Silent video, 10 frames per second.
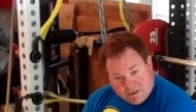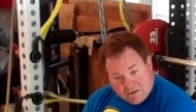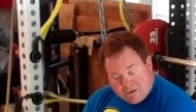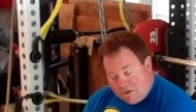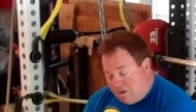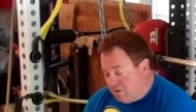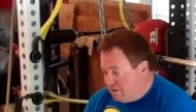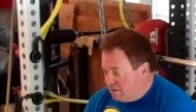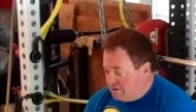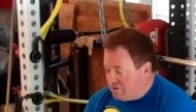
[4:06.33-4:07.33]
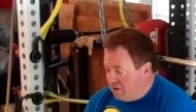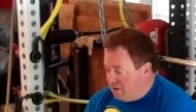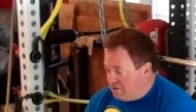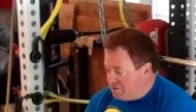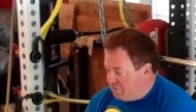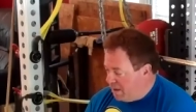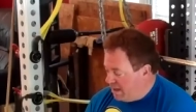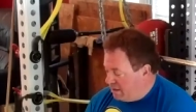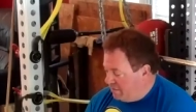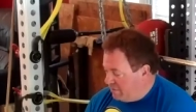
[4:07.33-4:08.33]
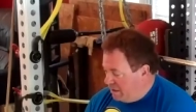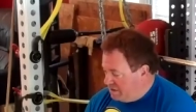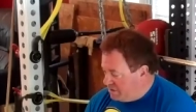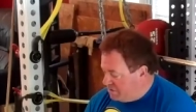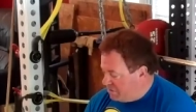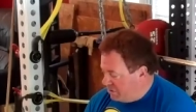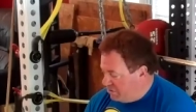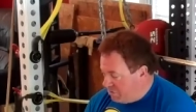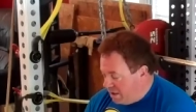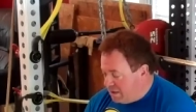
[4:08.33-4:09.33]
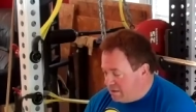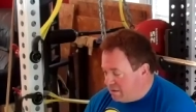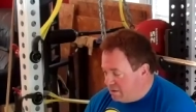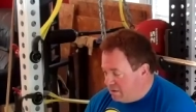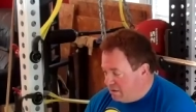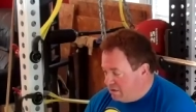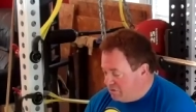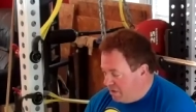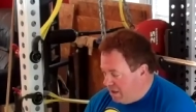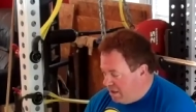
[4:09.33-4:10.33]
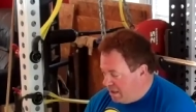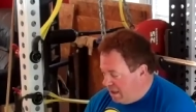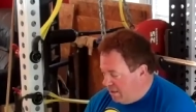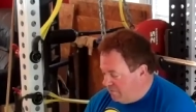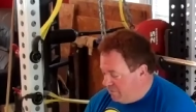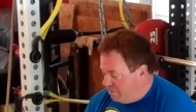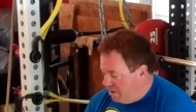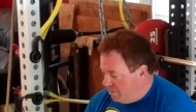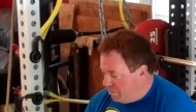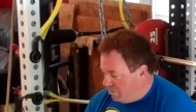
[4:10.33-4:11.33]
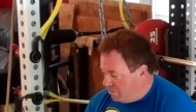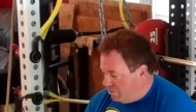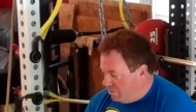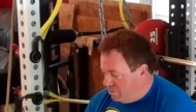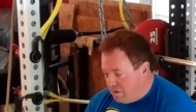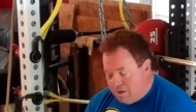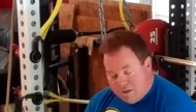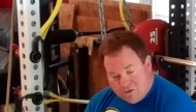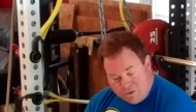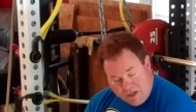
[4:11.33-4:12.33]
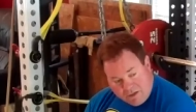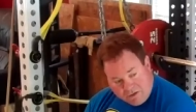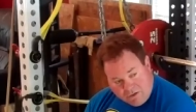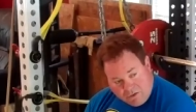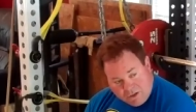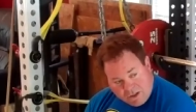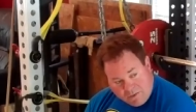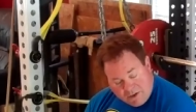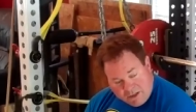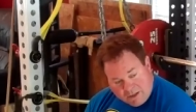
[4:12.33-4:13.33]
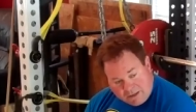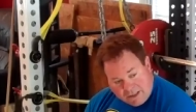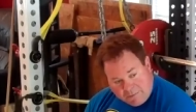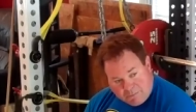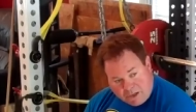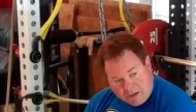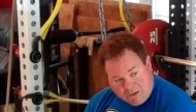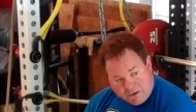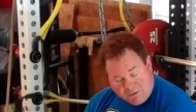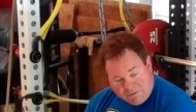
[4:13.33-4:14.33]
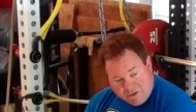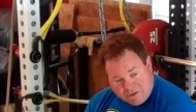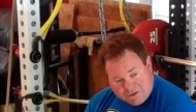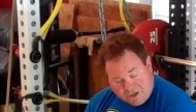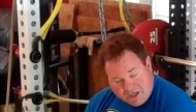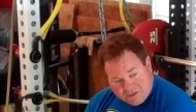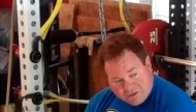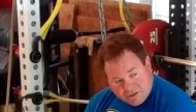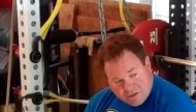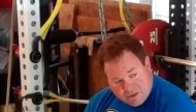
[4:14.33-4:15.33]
So this auto spot device is a great training aid for people who train alone and they want to get that bar out over their chest.